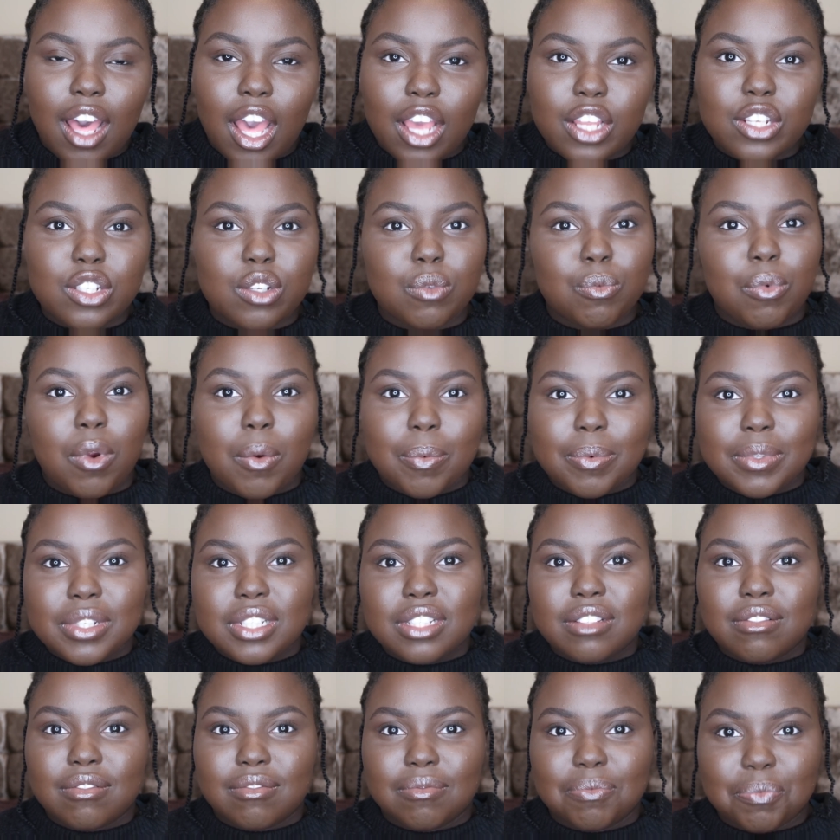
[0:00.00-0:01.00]
I should
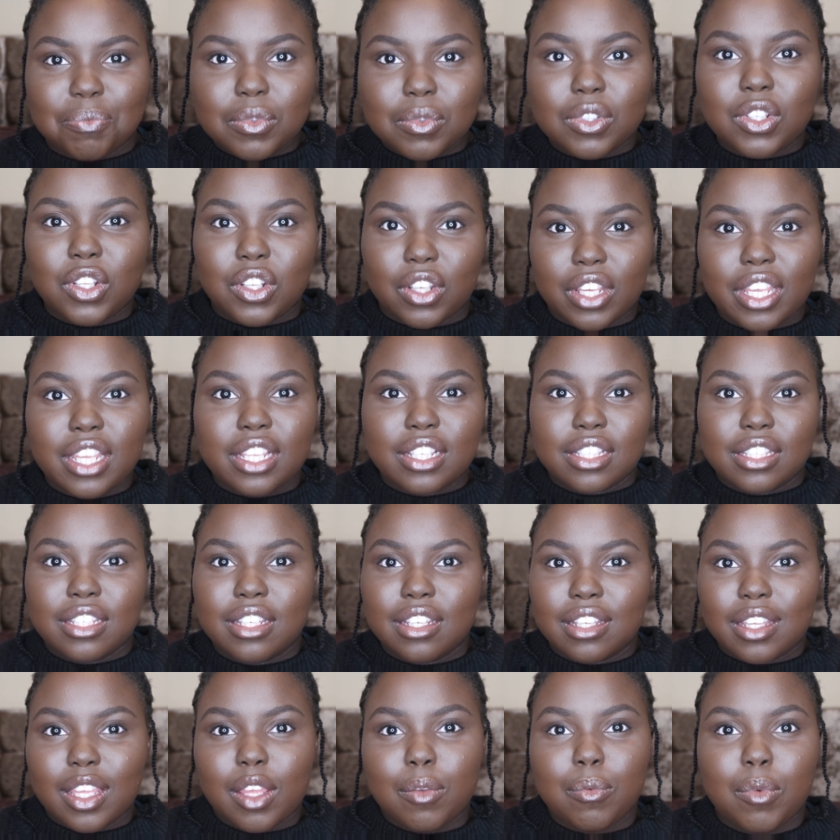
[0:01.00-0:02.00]
probably look
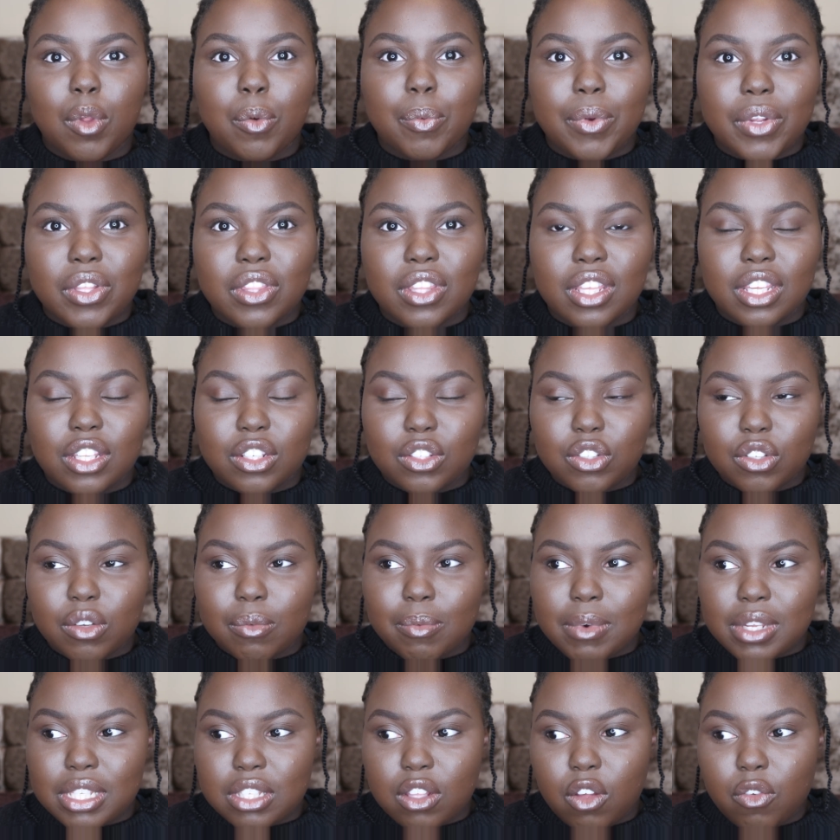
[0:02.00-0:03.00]
into hypnobirthing and do
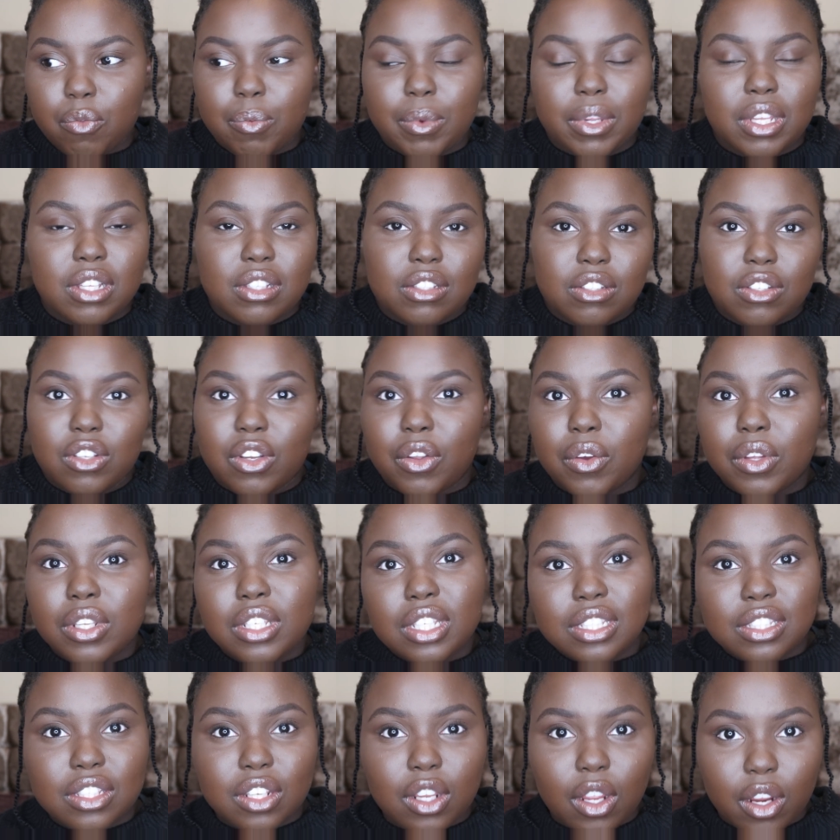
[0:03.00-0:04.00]
it myself, because you know,
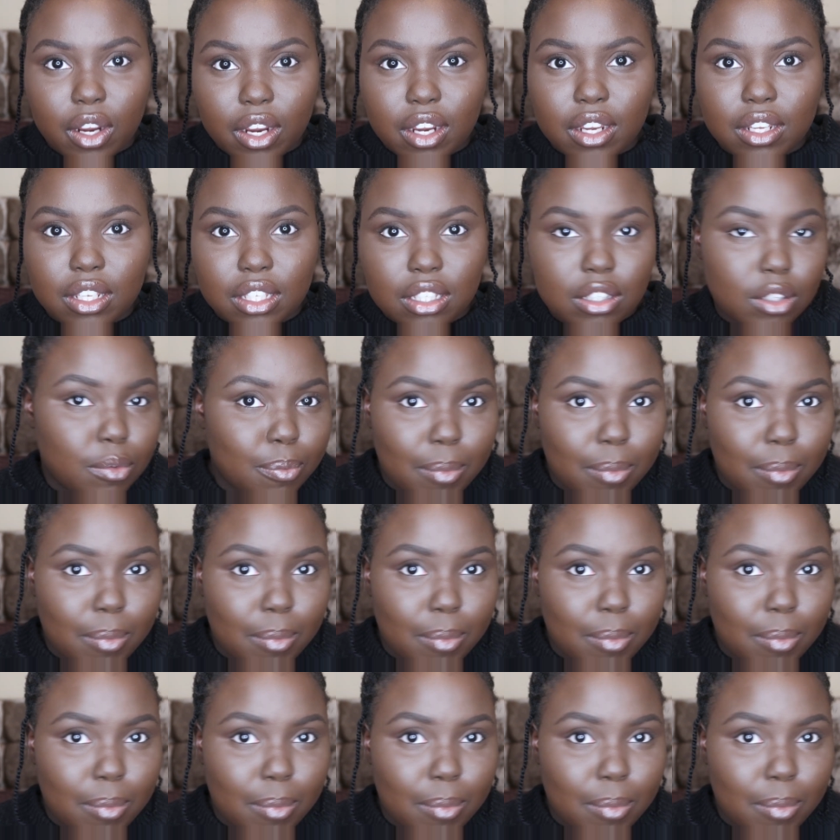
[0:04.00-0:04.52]
it doesn't hurt.